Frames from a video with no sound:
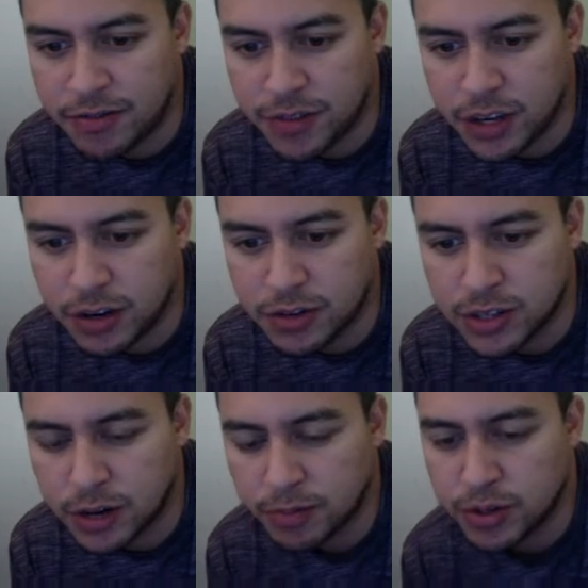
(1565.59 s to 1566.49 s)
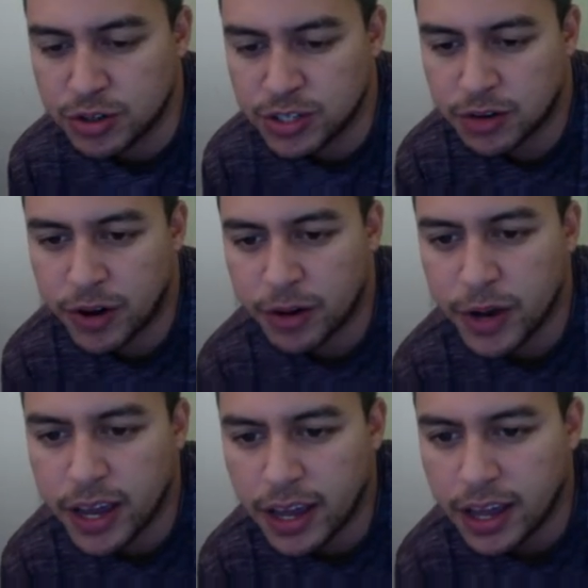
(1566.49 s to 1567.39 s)
you know, start producing right
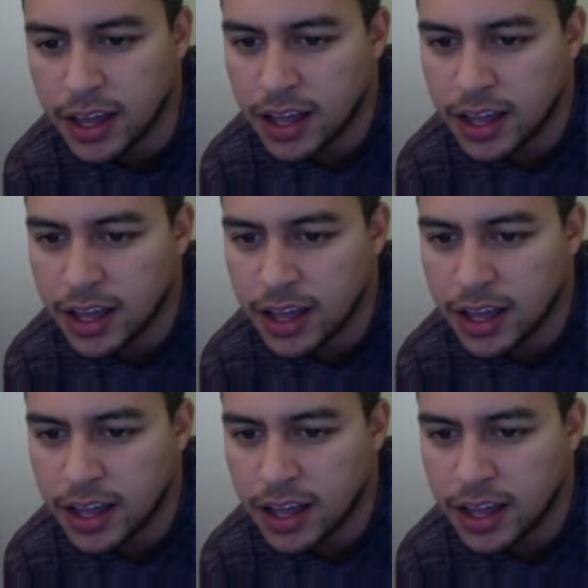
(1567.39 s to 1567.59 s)
away.